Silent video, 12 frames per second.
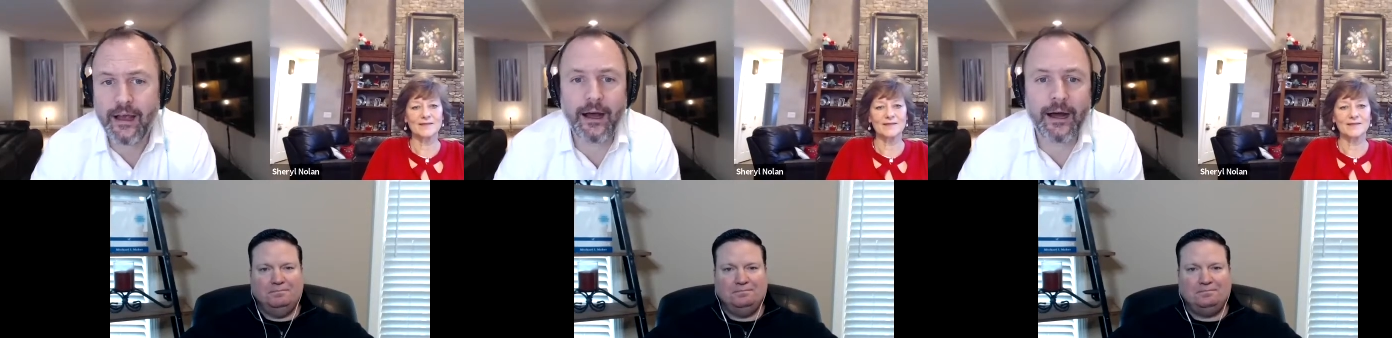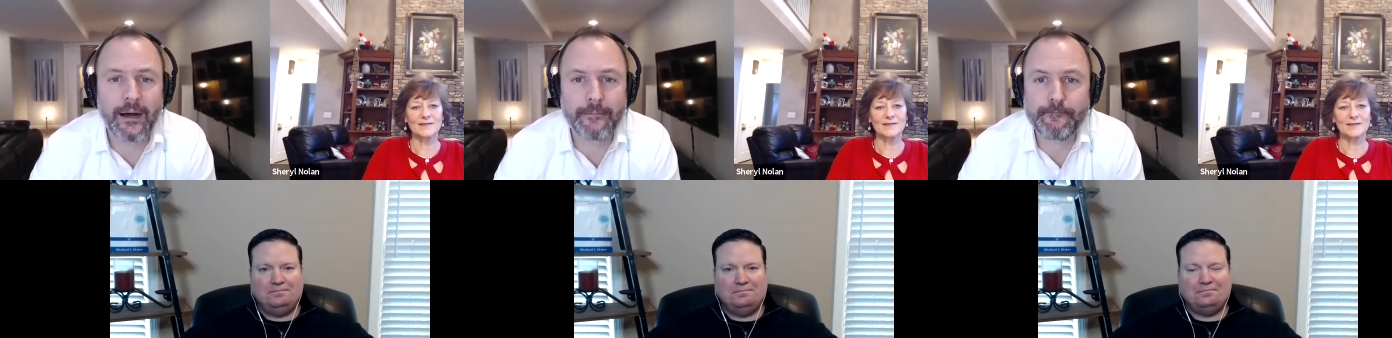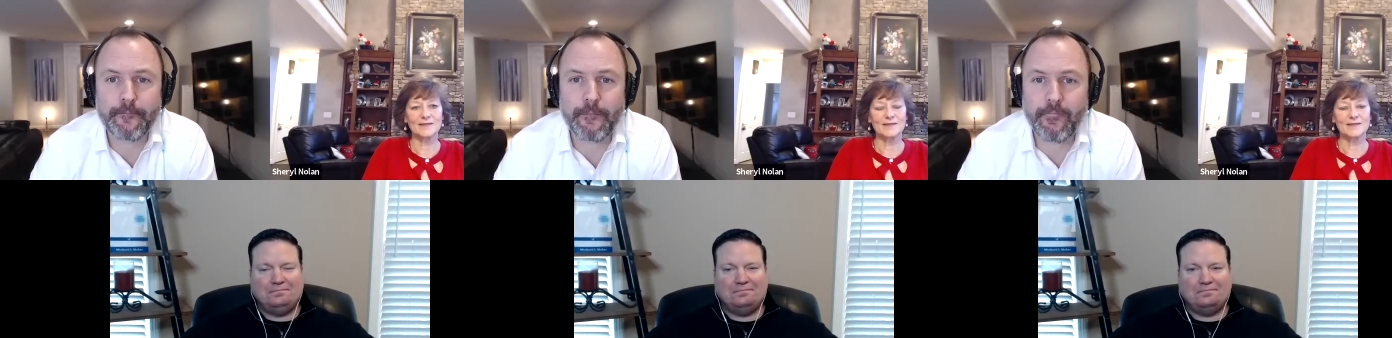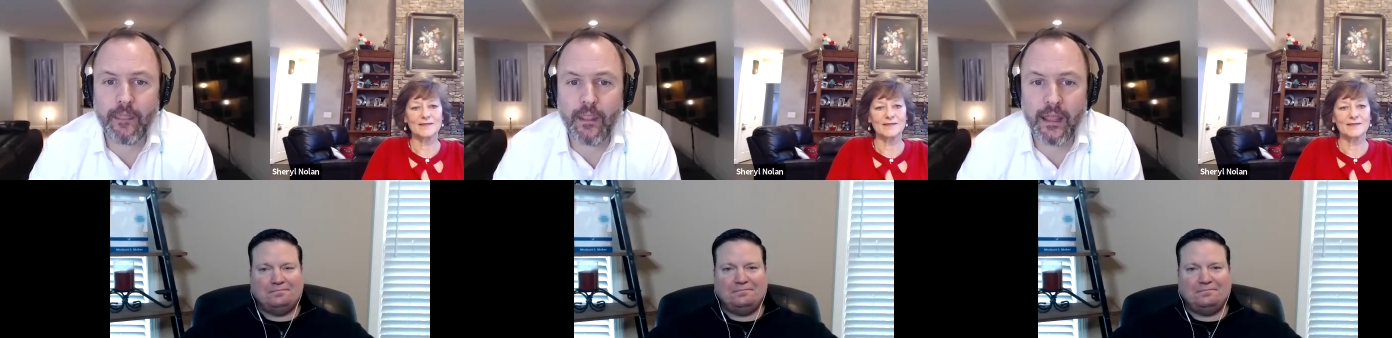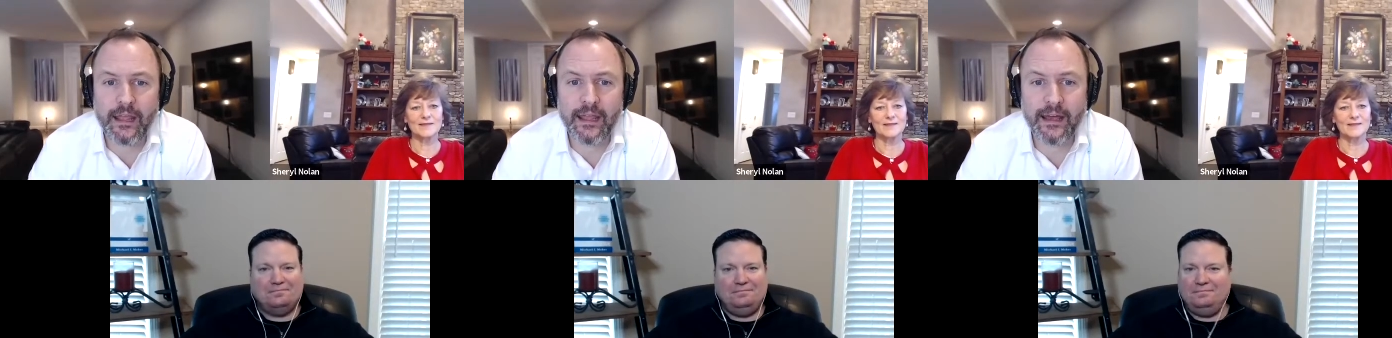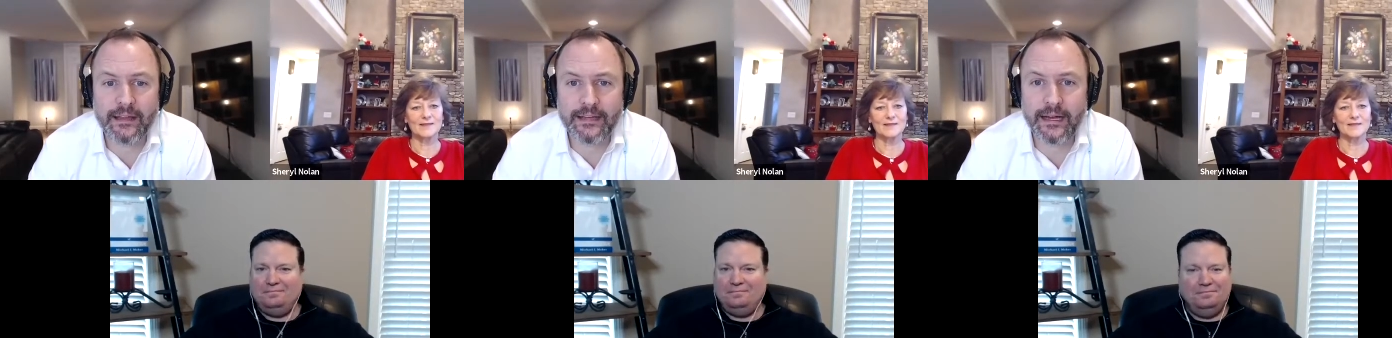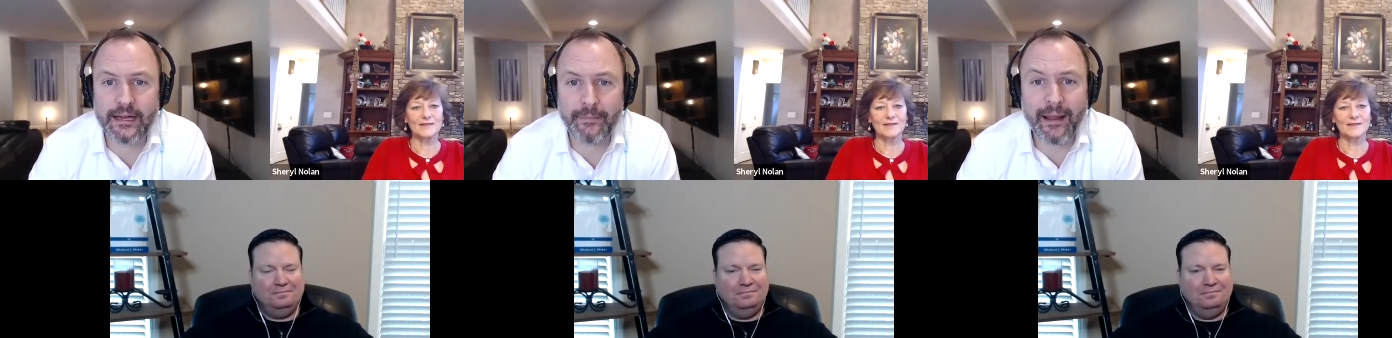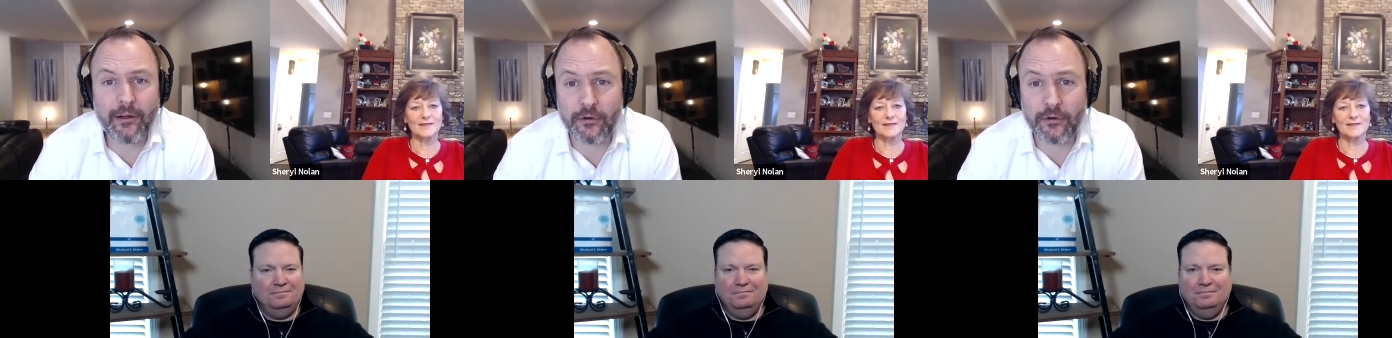Speaker 1: Um, and uh,
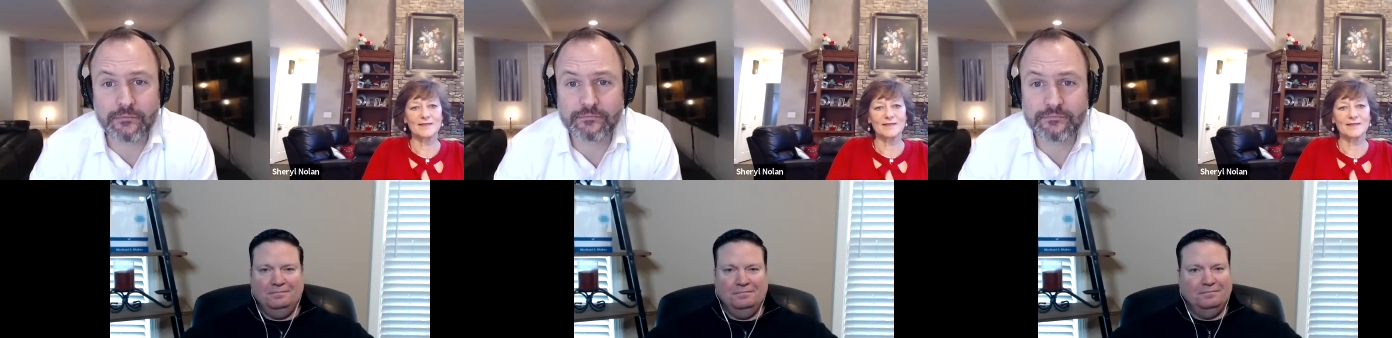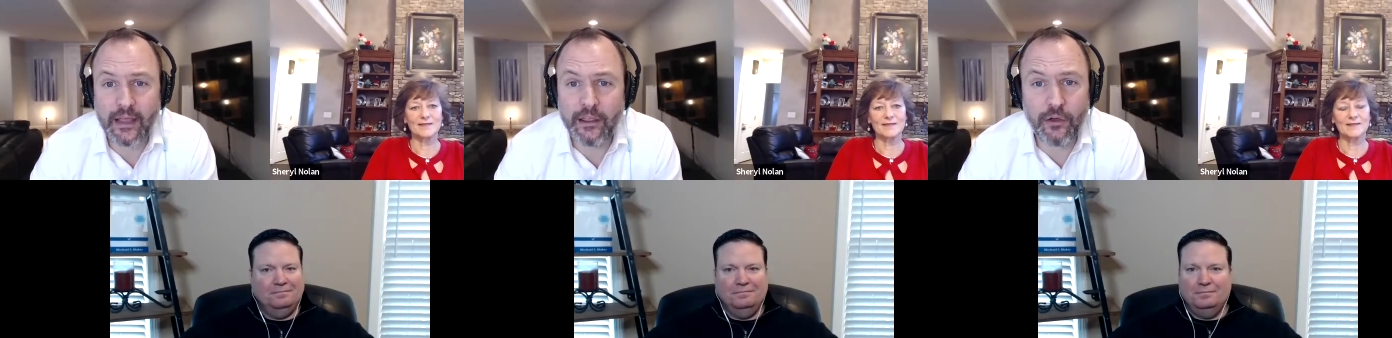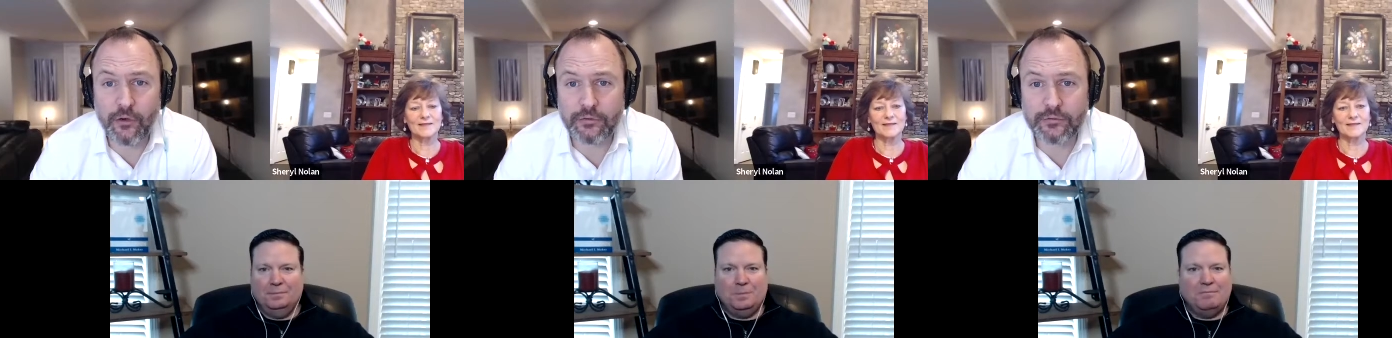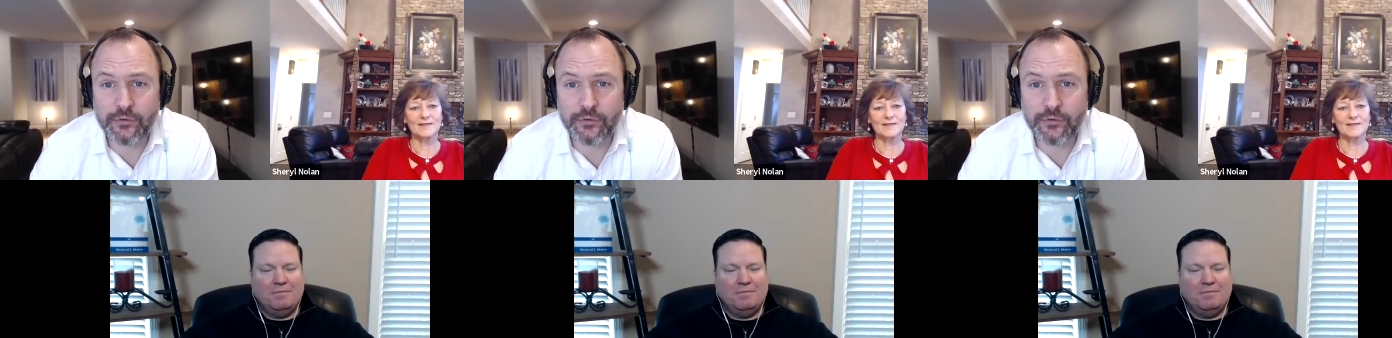Michael, Thank you.